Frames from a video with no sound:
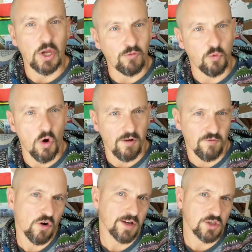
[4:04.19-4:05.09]
If
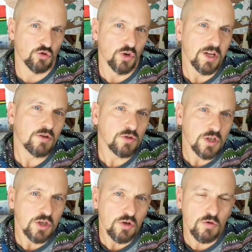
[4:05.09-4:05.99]
Wi-Fi is critical
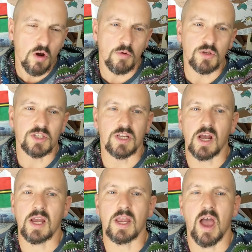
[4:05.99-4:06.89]
to you, I would
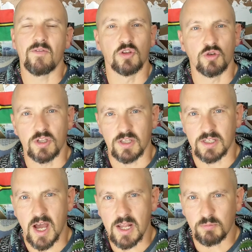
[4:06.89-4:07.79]
say have a look at the
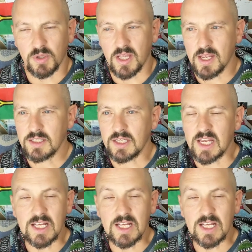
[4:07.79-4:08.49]
data plans.